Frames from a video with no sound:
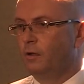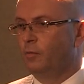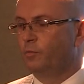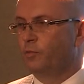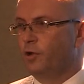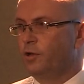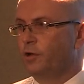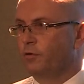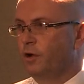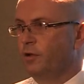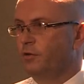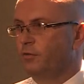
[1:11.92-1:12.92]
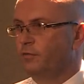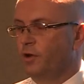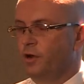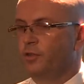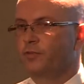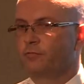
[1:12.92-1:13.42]
bring your own
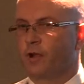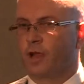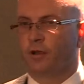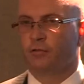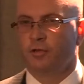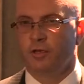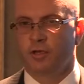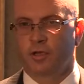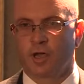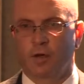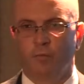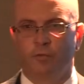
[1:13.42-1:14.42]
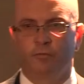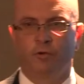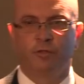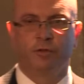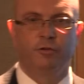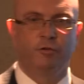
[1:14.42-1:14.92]
device strategy comes
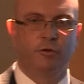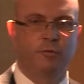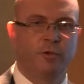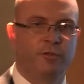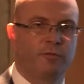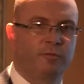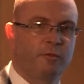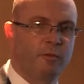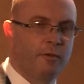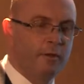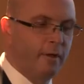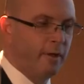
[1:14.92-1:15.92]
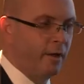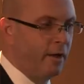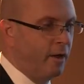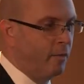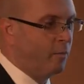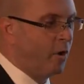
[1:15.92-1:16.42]
with enormous
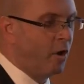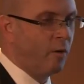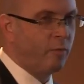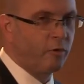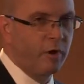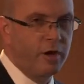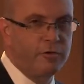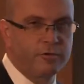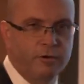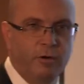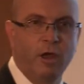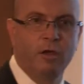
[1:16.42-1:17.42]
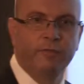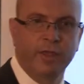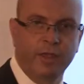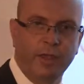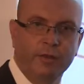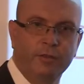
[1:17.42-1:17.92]
operational
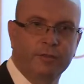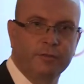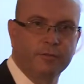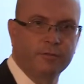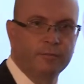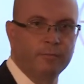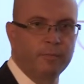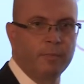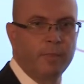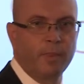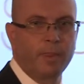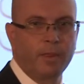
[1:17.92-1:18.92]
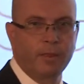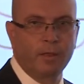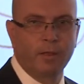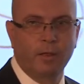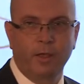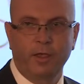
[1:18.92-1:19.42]
overheads
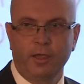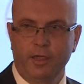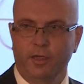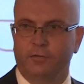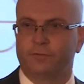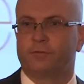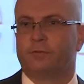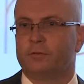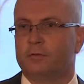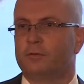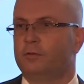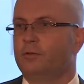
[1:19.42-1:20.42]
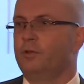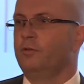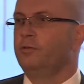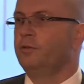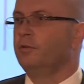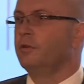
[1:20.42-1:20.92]
if you do